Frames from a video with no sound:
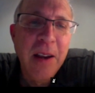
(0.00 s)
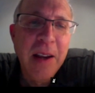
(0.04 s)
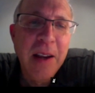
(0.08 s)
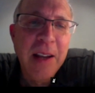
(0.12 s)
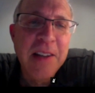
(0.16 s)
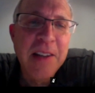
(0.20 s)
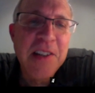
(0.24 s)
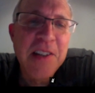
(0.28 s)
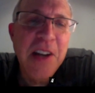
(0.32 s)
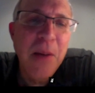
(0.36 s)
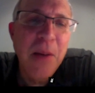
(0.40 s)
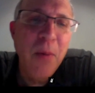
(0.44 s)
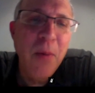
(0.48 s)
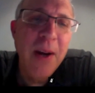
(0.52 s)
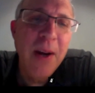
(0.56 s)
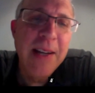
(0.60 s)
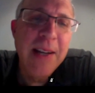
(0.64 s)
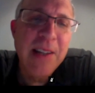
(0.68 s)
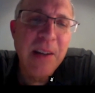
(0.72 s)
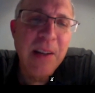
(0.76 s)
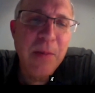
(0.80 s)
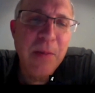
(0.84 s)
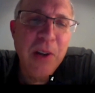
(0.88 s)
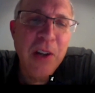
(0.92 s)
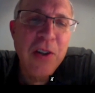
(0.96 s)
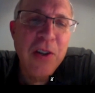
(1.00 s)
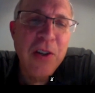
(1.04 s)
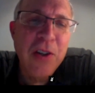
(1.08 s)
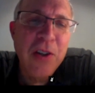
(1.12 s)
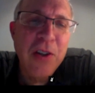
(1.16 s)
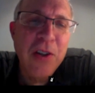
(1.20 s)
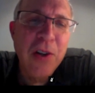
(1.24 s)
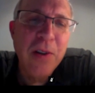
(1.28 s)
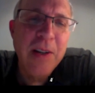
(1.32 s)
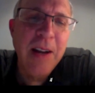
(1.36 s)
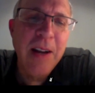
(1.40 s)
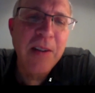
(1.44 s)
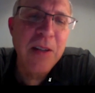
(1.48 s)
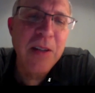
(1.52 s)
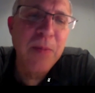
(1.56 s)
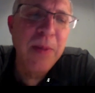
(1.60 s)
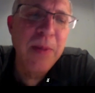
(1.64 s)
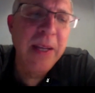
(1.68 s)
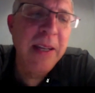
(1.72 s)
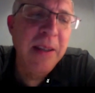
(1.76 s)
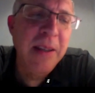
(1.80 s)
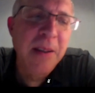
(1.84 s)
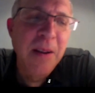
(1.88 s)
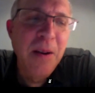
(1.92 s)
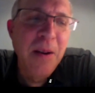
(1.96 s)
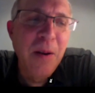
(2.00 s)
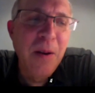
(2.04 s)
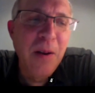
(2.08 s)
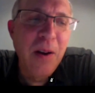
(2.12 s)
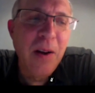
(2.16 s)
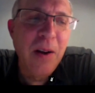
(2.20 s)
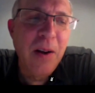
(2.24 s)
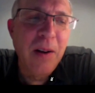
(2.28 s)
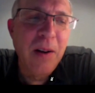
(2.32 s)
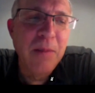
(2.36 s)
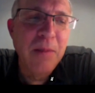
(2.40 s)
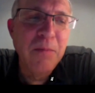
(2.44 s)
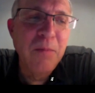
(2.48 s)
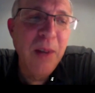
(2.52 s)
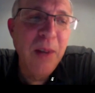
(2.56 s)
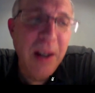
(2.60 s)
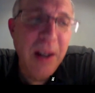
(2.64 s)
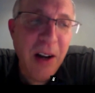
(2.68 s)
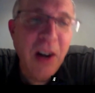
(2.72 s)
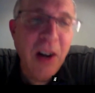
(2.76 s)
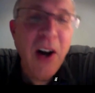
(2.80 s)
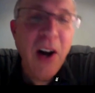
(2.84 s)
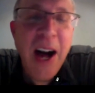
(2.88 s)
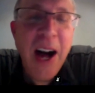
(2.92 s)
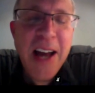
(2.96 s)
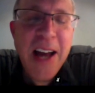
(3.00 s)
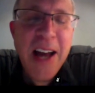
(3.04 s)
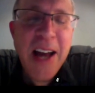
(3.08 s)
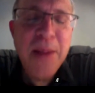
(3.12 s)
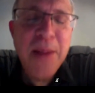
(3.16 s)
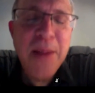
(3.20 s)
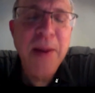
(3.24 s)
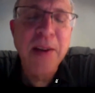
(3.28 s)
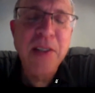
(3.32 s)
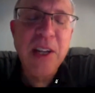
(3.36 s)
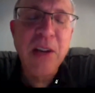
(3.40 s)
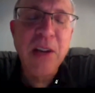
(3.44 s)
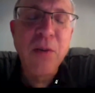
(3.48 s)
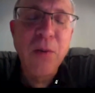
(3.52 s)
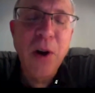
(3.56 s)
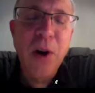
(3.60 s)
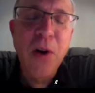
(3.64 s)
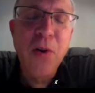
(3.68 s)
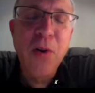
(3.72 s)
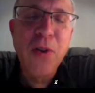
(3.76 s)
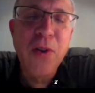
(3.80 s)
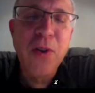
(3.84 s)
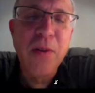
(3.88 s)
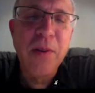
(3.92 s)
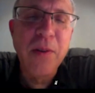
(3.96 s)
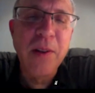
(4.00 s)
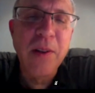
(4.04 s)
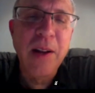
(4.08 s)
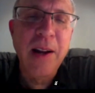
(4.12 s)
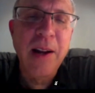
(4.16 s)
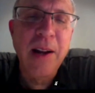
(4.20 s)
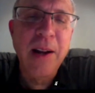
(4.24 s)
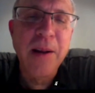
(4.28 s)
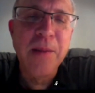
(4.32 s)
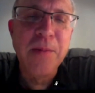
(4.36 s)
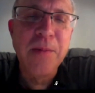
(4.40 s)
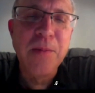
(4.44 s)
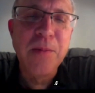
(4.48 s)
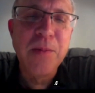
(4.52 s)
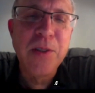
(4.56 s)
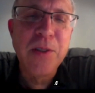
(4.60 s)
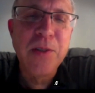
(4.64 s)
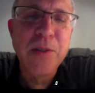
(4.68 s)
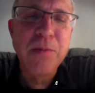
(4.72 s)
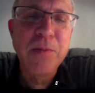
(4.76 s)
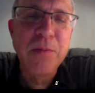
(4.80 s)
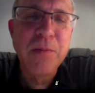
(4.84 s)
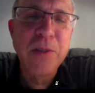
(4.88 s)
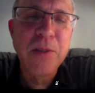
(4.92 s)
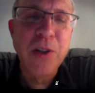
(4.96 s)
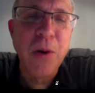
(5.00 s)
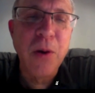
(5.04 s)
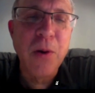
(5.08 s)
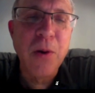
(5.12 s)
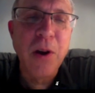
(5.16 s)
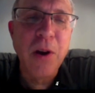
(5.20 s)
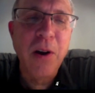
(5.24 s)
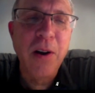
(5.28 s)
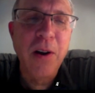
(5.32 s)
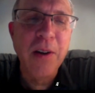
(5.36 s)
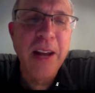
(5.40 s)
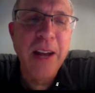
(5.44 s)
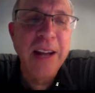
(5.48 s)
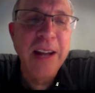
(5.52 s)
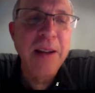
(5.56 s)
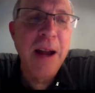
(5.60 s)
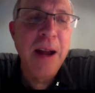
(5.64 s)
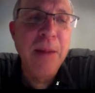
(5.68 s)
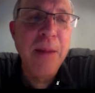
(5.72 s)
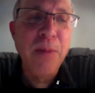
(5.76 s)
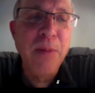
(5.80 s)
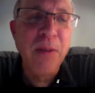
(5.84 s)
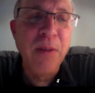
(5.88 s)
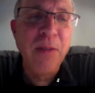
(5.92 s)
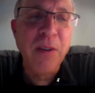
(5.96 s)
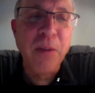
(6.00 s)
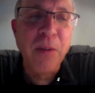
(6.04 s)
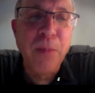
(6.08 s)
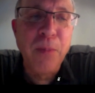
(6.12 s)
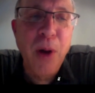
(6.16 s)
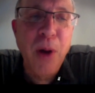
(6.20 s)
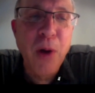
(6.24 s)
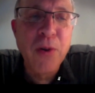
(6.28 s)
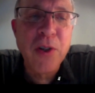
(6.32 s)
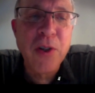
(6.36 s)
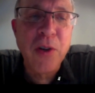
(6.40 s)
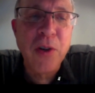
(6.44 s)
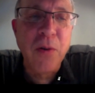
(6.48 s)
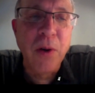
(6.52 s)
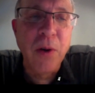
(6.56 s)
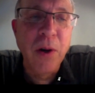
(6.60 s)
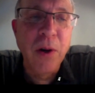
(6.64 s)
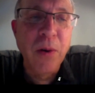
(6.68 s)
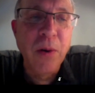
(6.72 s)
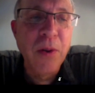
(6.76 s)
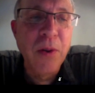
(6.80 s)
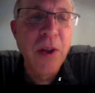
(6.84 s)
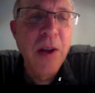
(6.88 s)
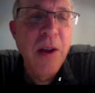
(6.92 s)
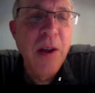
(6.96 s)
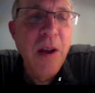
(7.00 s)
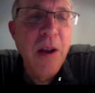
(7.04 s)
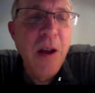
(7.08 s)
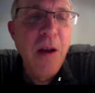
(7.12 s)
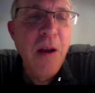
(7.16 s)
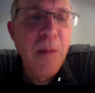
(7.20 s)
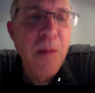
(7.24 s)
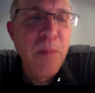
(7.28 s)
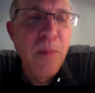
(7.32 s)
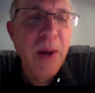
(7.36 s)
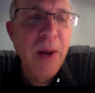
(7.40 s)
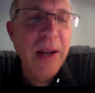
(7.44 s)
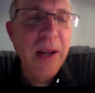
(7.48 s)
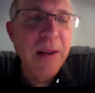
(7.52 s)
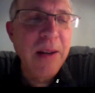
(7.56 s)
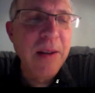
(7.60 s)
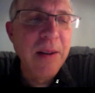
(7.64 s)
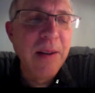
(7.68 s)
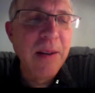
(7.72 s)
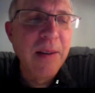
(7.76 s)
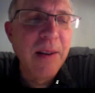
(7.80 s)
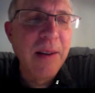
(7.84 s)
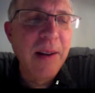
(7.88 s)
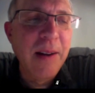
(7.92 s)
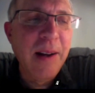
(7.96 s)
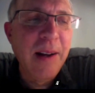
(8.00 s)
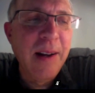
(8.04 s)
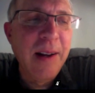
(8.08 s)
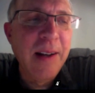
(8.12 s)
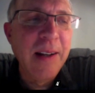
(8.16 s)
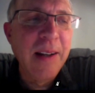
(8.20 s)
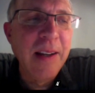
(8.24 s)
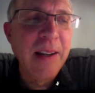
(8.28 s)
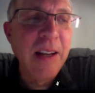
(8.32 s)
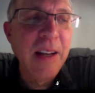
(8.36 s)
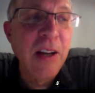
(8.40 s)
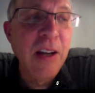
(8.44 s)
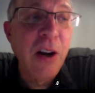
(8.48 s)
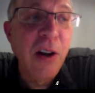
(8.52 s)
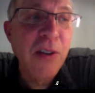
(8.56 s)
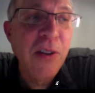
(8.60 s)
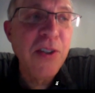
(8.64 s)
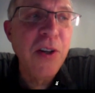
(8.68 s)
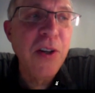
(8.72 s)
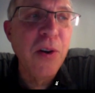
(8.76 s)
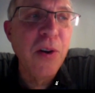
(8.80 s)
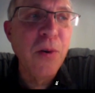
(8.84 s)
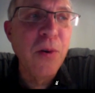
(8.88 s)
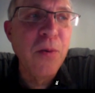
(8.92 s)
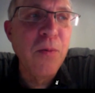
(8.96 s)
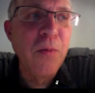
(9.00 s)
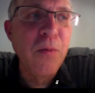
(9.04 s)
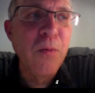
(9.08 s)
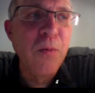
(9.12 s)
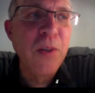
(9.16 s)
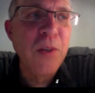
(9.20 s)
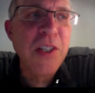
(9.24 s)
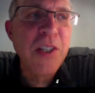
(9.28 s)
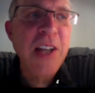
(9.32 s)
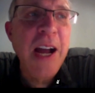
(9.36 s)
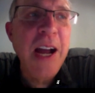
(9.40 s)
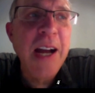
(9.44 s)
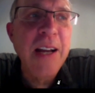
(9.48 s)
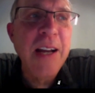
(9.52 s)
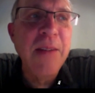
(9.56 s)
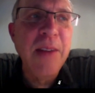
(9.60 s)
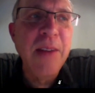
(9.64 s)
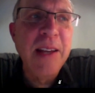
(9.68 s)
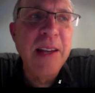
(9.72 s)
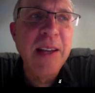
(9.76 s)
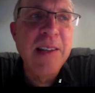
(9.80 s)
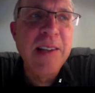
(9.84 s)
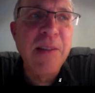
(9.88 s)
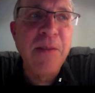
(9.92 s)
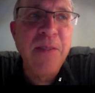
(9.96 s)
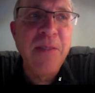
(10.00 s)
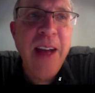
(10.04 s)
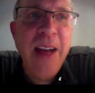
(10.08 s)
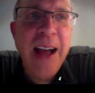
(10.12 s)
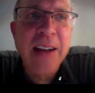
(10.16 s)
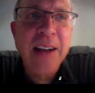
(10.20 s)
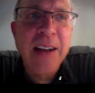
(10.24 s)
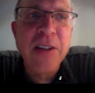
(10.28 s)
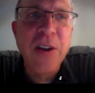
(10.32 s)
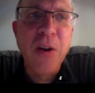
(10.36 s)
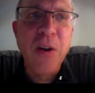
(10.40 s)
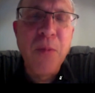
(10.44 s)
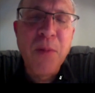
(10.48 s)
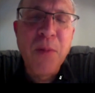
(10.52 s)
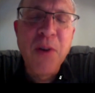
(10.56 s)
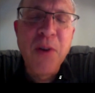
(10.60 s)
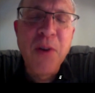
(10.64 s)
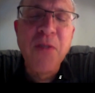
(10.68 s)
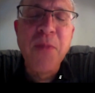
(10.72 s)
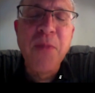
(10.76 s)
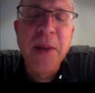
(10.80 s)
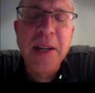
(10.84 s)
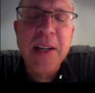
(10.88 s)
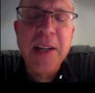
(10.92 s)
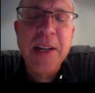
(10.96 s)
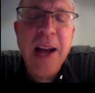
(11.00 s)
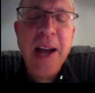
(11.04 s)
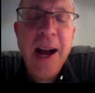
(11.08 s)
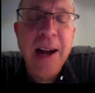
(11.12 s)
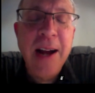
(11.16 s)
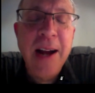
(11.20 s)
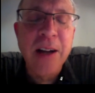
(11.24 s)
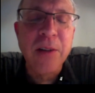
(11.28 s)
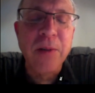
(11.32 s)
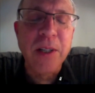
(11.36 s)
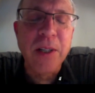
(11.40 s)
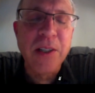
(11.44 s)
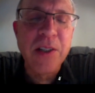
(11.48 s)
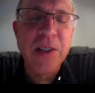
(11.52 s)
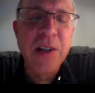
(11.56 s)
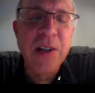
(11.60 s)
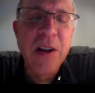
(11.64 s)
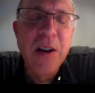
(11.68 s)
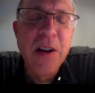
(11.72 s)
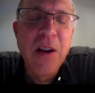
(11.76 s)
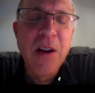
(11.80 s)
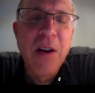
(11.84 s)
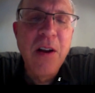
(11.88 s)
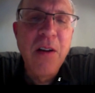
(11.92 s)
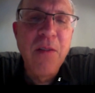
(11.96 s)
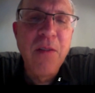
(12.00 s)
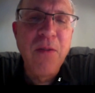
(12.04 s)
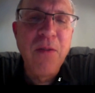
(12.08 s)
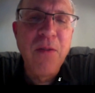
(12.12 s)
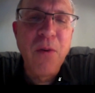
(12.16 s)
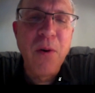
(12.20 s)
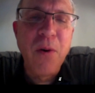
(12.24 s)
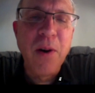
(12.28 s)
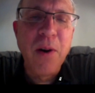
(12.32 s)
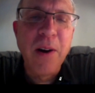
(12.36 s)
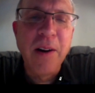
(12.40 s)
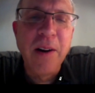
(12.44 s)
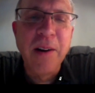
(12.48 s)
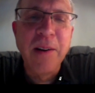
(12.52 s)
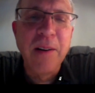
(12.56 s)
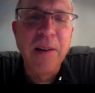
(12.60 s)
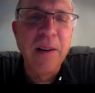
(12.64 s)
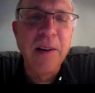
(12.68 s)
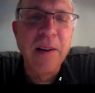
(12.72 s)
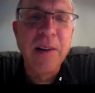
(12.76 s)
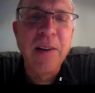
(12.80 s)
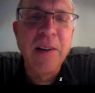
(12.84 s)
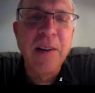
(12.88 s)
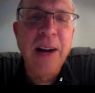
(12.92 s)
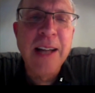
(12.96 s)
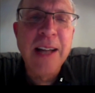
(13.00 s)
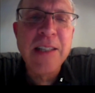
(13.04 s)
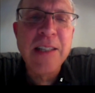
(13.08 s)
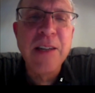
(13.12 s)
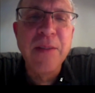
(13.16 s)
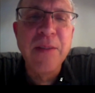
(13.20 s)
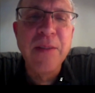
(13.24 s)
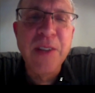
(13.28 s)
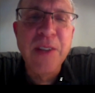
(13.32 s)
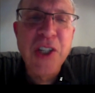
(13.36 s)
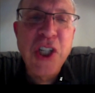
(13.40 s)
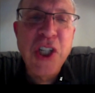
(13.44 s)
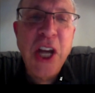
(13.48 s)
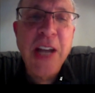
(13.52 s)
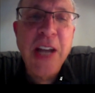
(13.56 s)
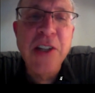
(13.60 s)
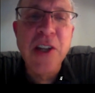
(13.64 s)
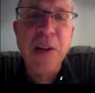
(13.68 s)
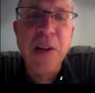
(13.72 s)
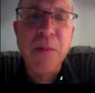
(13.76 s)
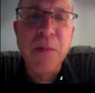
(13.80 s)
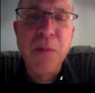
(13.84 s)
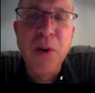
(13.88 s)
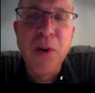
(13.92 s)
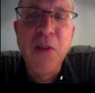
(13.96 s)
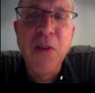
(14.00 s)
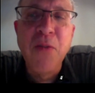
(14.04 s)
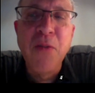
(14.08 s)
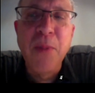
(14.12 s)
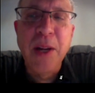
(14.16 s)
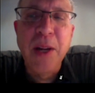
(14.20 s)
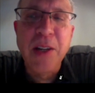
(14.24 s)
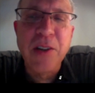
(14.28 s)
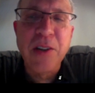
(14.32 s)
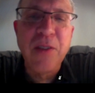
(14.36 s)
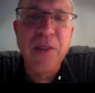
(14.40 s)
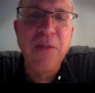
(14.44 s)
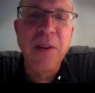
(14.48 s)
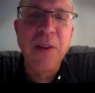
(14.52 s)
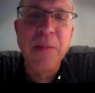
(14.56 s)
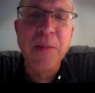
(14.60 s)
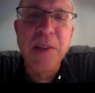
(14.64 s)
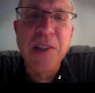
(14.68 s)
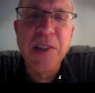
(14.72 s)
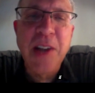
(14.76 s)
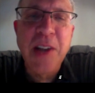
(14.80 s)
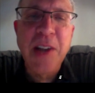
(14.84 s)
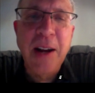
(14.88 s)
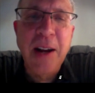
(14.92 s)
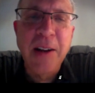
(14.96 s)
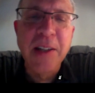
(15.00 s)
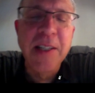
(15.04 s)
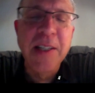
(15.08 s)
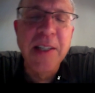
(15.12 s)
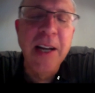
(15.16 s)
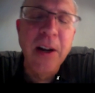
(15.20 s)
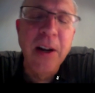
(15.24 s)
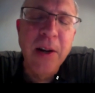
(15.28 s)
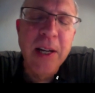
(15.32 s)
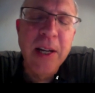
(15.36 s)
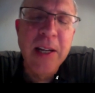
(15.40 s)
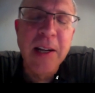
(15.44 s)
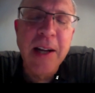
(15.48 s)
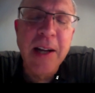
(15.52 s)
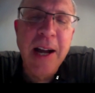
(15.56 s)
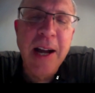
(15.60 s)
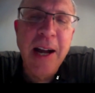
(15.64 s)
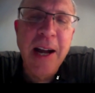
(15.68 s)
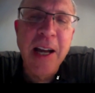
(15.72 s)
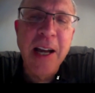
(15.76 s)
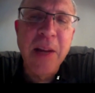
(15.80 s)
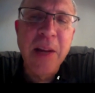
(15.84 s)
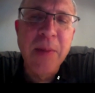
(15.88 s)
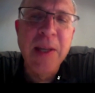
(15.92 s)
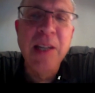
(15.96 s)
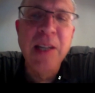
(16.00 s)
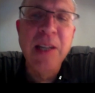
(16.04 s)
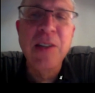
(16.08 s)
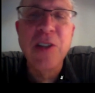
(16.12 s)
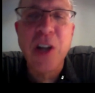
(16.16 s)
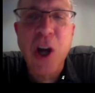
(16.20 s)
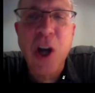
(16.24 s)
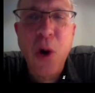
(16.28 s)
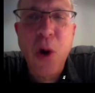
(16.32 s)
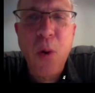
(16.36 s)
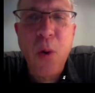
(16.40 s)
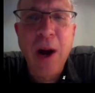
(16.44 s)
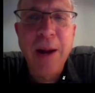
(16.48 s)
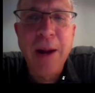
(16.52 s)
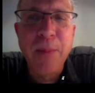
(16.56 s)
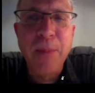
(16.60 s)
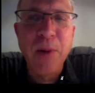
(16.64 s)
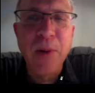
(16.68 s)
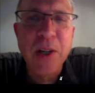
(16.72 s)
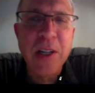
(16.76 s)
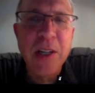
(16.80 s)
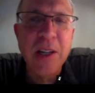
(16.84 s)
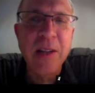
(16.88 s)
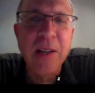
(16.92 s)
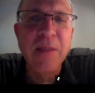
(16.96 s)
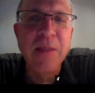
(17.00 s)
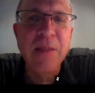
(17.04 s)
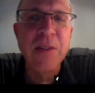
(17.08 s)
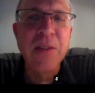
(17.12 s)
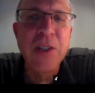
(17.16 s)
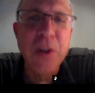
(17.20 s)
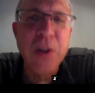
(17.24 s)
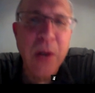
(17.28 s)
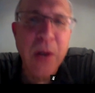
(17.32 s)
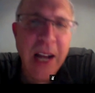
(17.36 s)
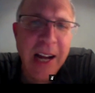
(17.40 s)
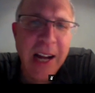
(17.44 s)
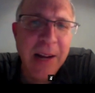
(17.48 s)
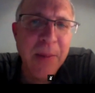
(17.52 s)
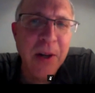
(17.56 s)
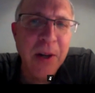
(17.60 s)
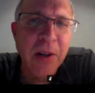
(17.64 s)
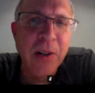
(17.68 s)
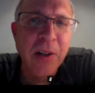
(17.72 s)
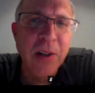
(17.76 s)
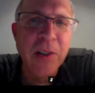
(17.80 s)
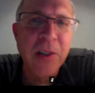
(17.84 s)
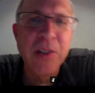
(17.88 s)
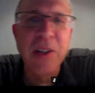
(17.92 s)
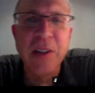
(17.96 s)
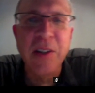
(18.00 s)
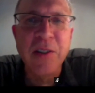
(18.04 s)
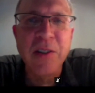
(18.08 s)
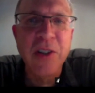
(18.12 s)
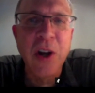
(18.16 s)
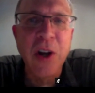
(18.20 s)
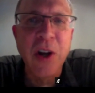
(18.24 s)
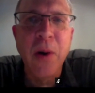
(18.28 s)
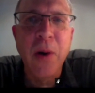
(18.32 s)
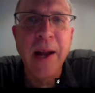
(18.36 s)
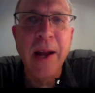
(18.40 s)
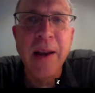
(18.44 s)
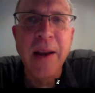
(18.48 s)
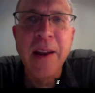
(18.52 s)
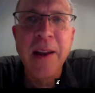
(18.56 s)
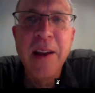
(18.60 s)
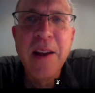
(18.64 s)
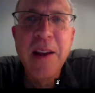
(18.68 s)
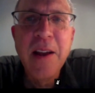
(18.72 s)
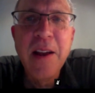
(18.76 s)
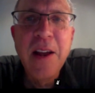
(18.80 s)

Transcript: In some ways, it turned out to be, a lot about degrowth, so-called. I prefer post-growth, but it also was kind of a de facto movement congress for lots of adjacent movements, from the solidarity economy to cooperatives to commoners and so on.